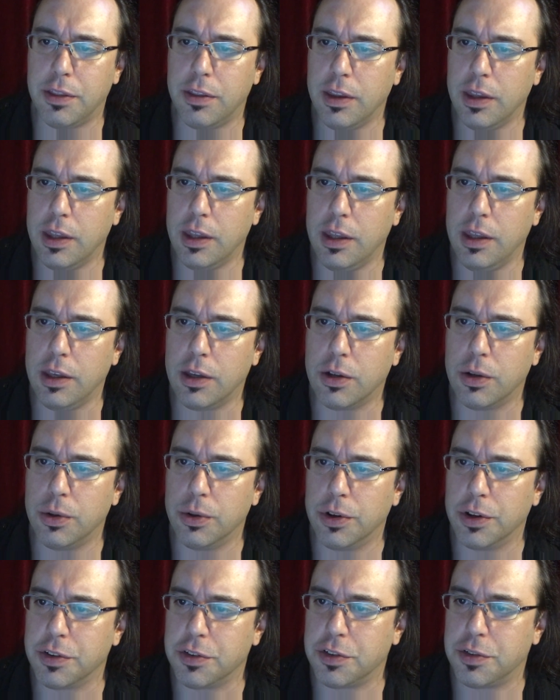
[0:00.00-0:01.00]
the
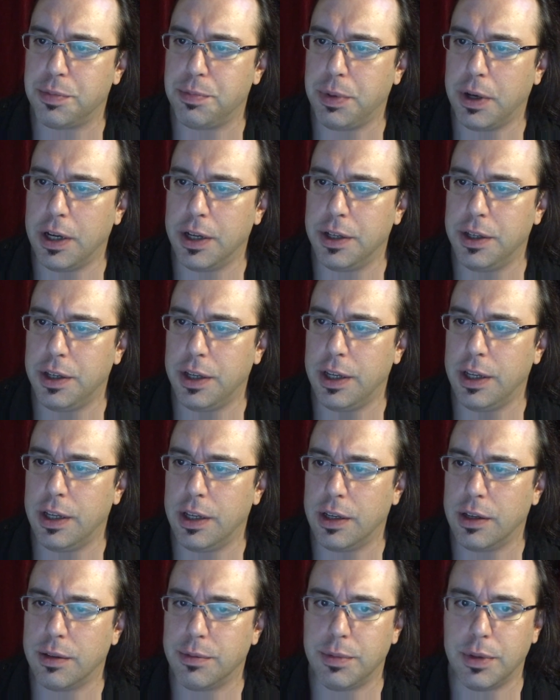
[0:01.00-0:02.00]

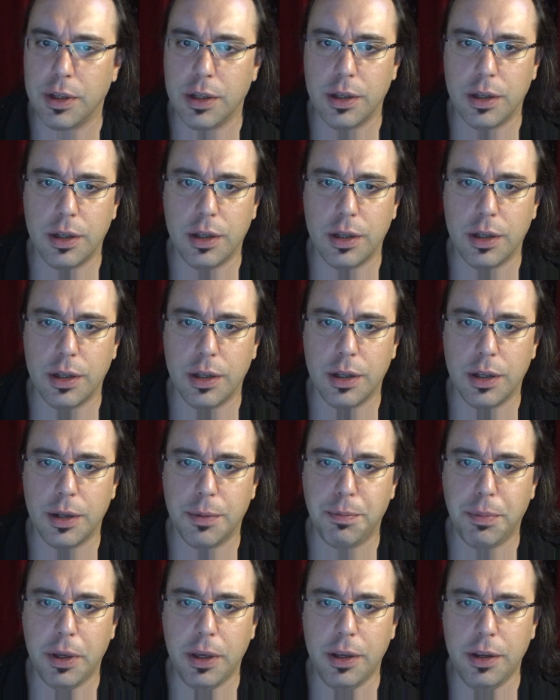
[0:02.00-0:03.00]
corresponding
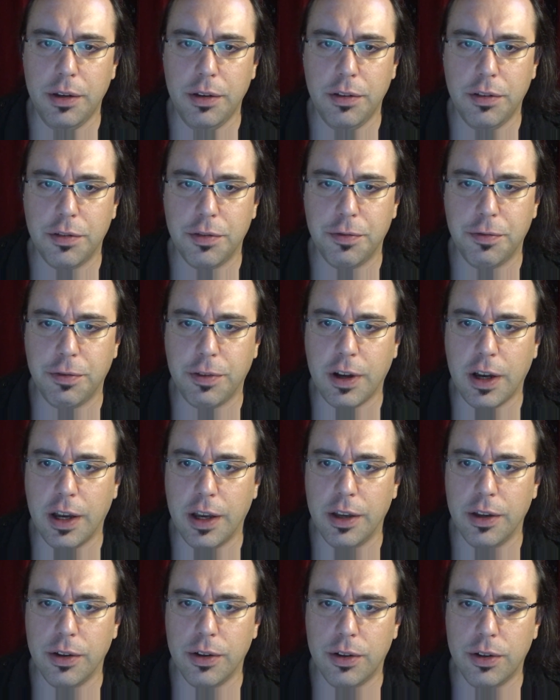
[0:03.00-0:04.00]
pins
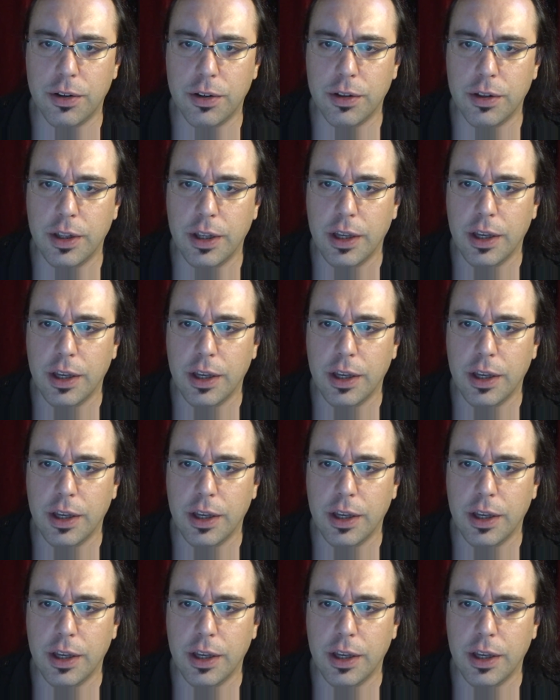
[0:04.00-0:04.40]
file,